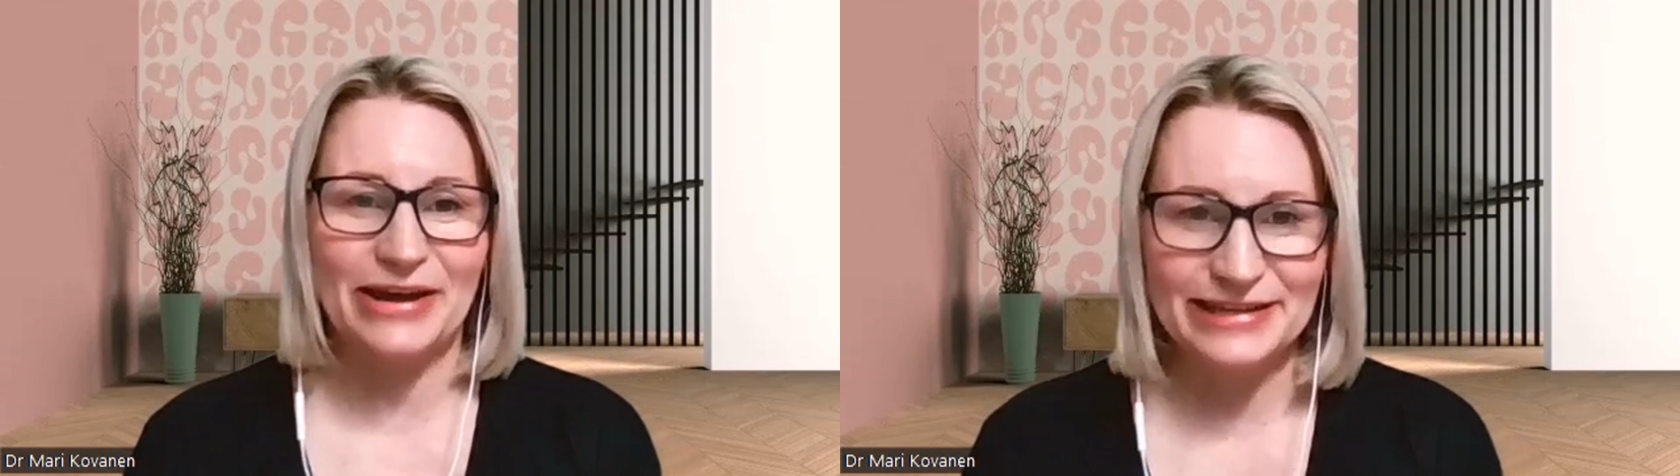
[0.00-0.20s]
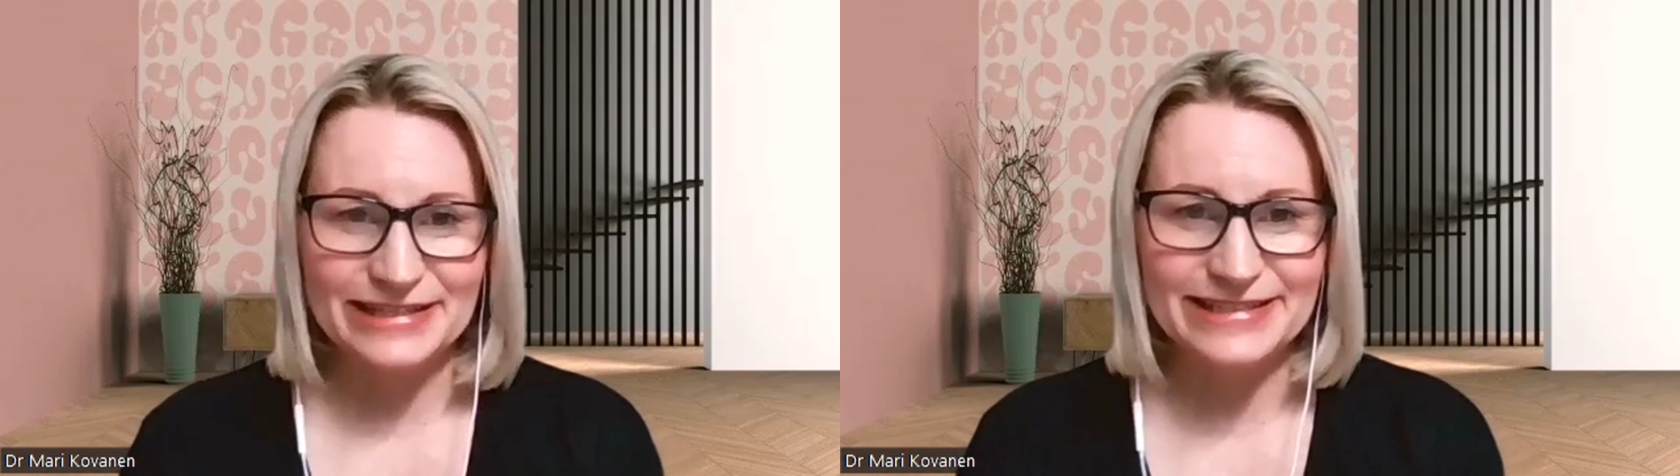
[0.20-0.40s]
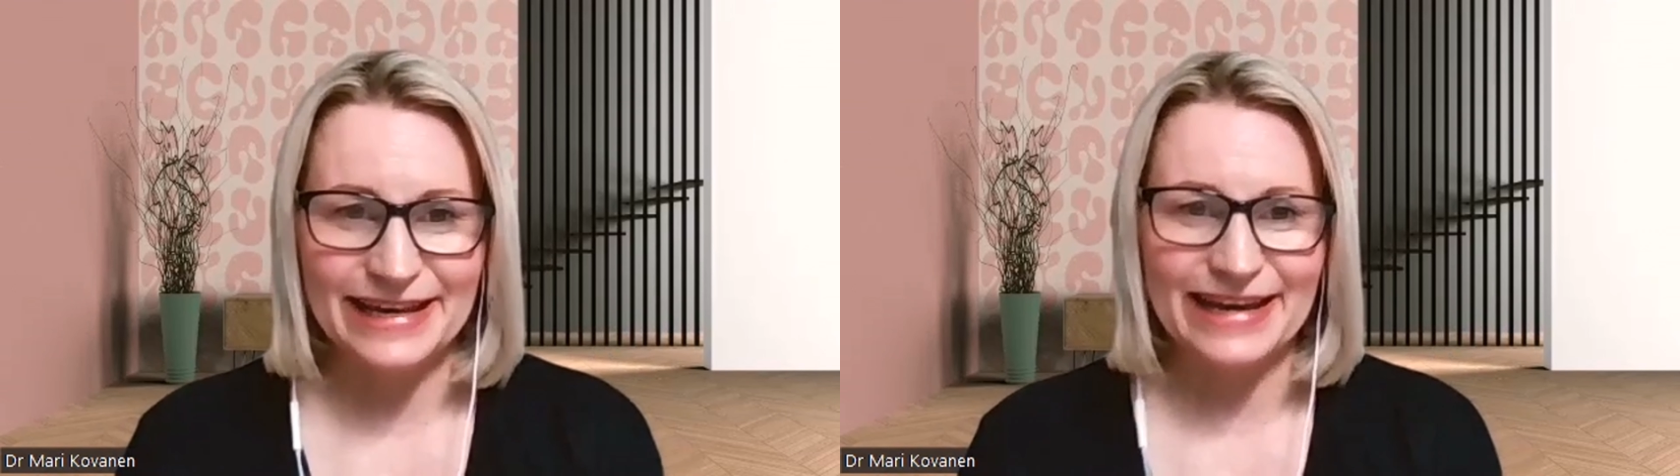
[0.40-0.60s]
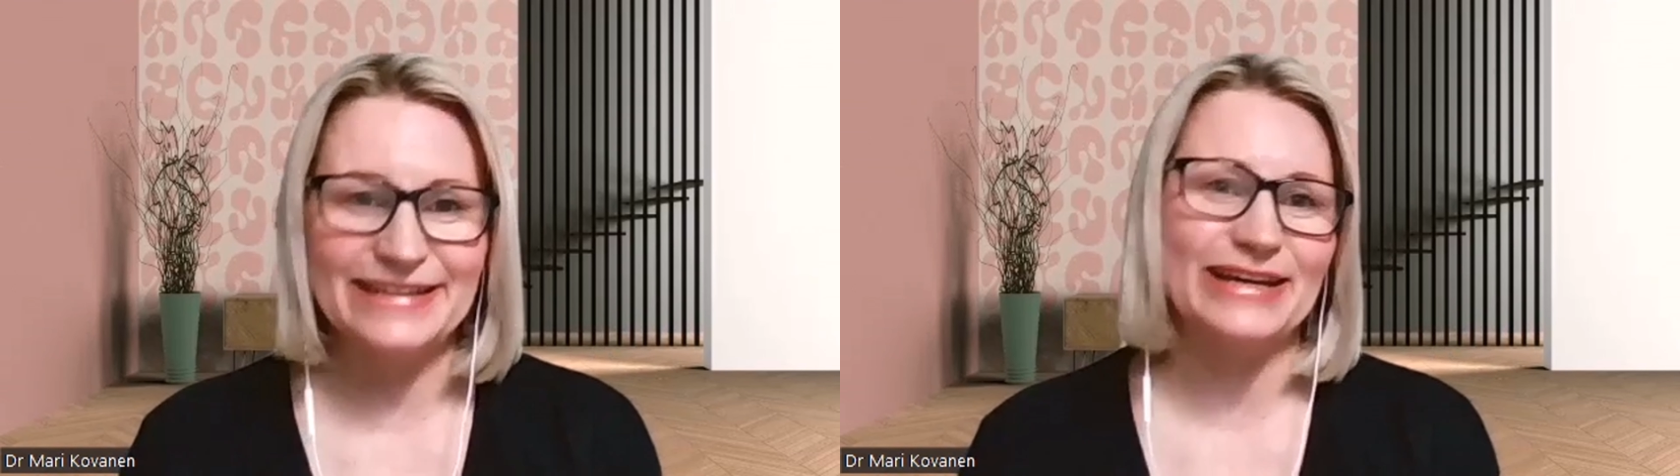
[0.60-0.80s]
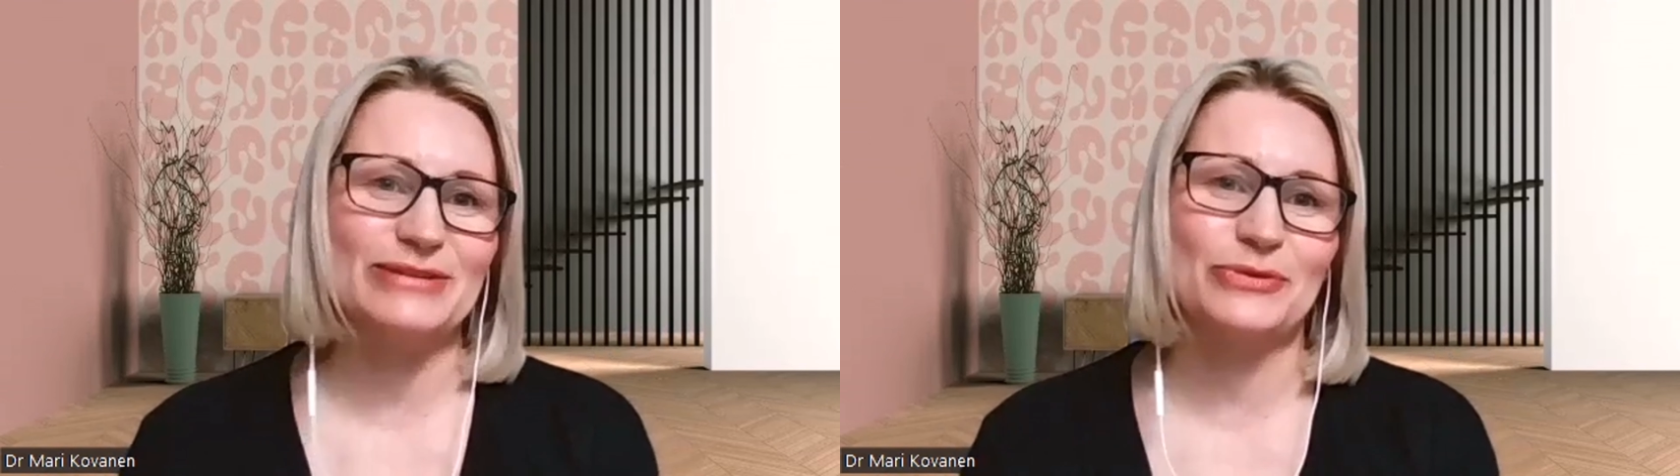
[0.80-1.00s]
science
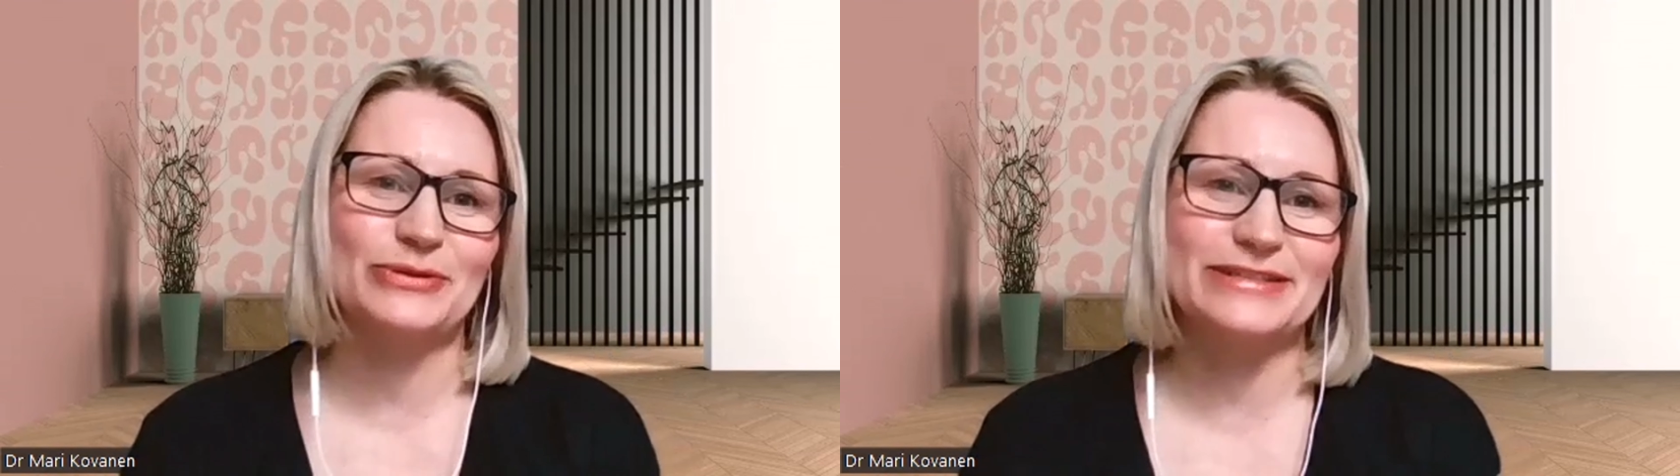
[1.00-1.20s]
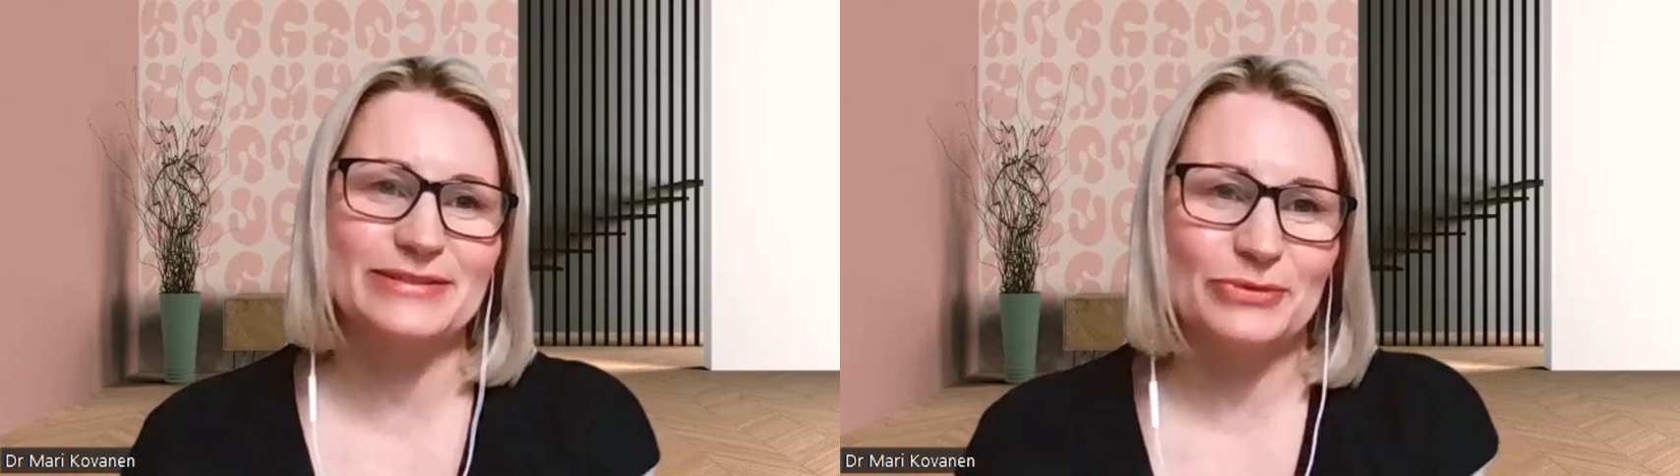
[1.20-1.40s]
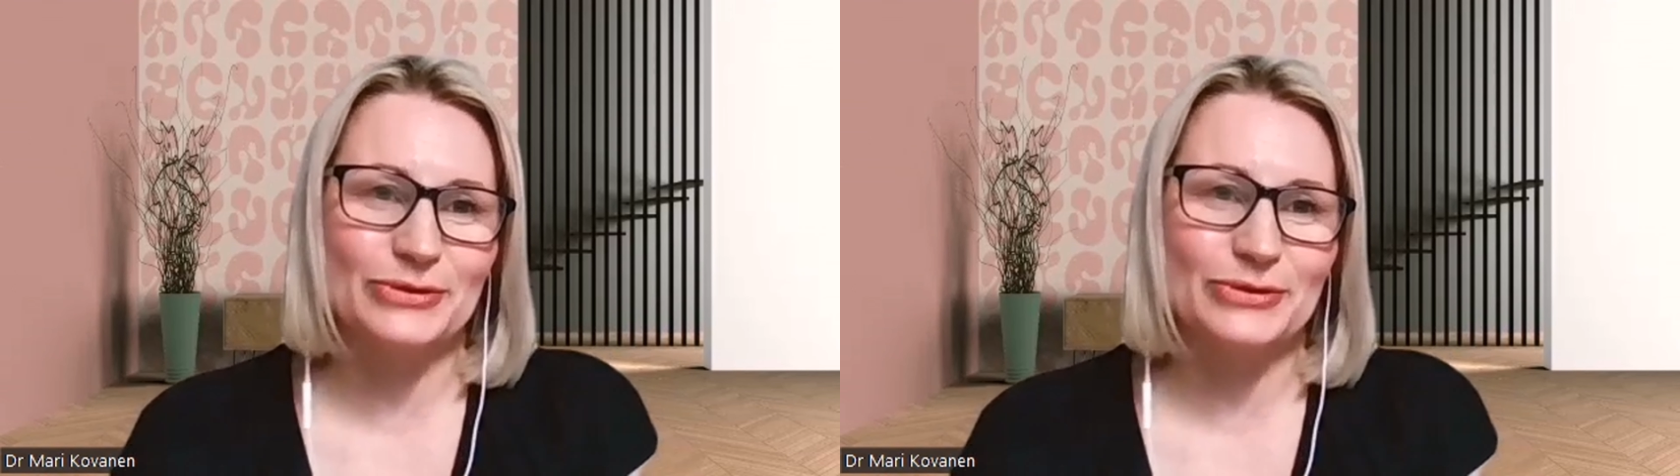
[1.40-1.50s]
say, and what